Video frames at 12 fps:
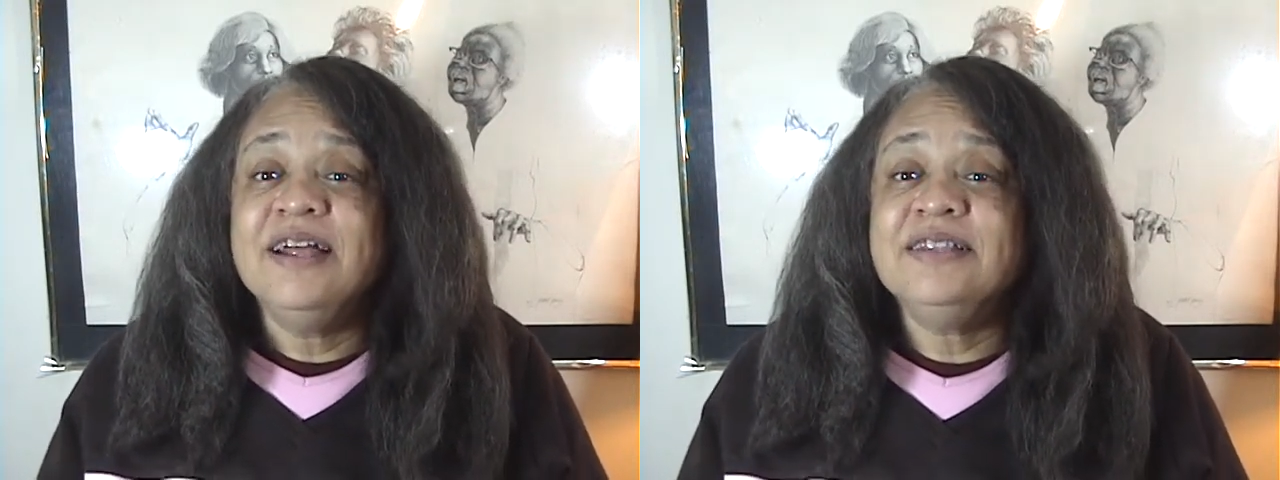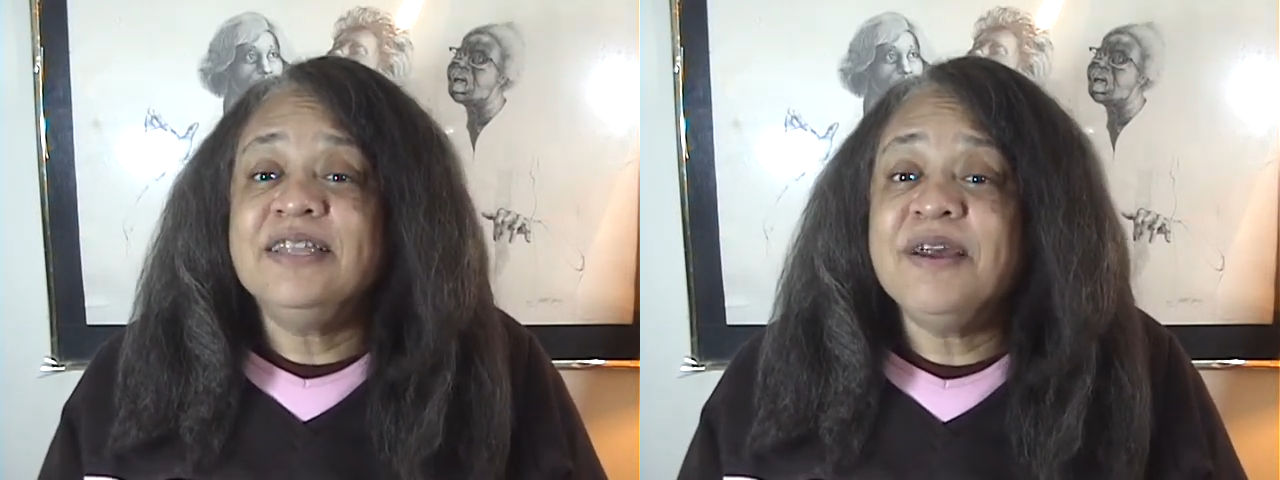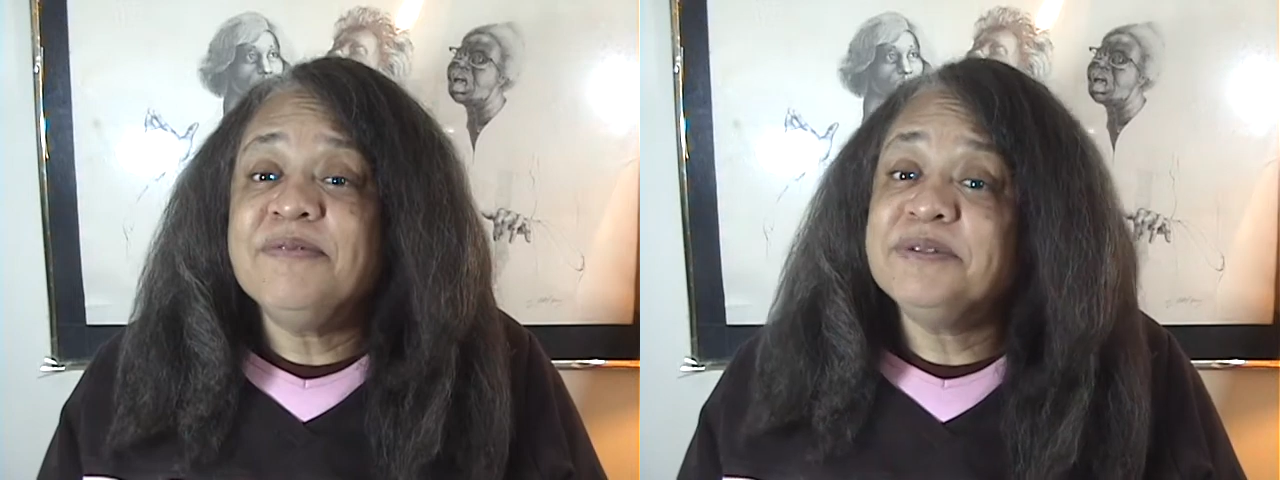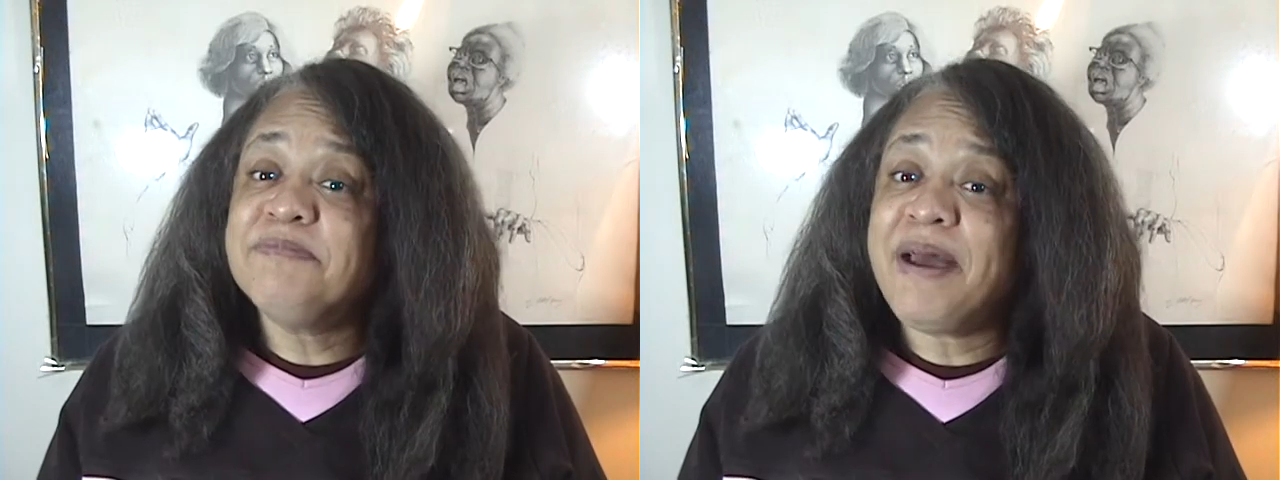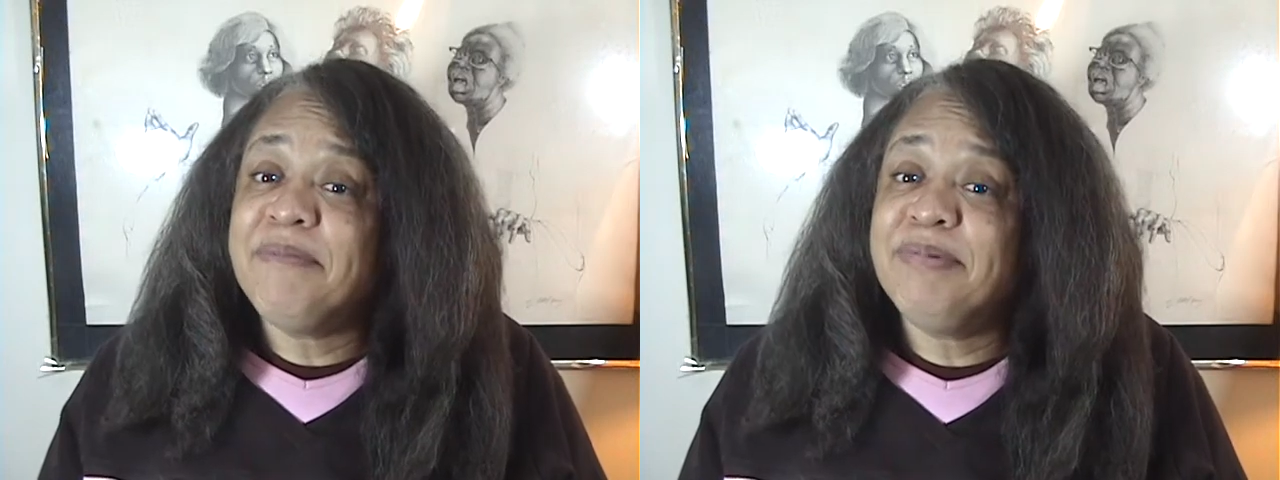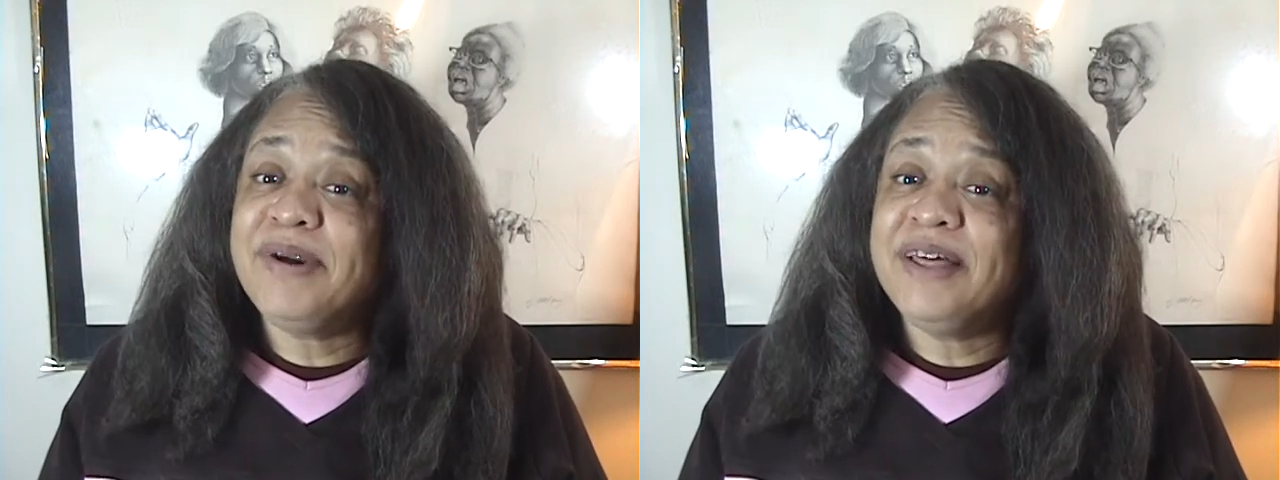there was
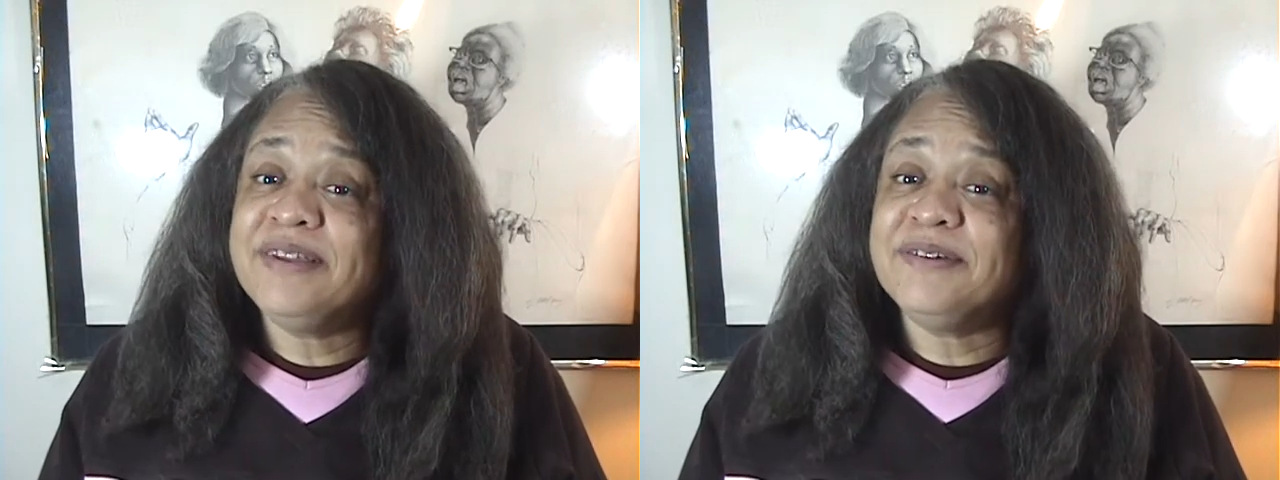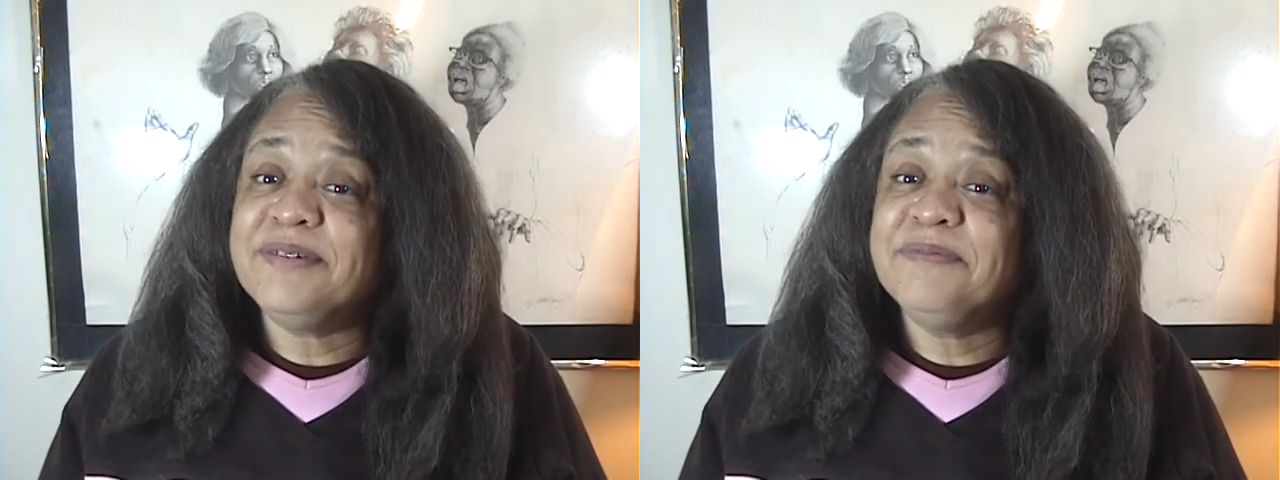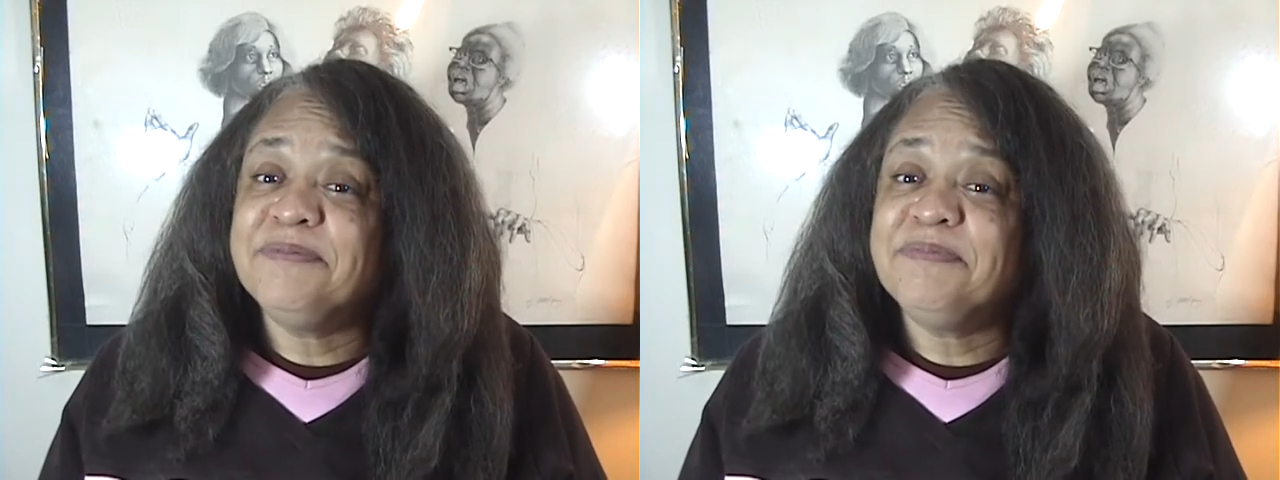my brother,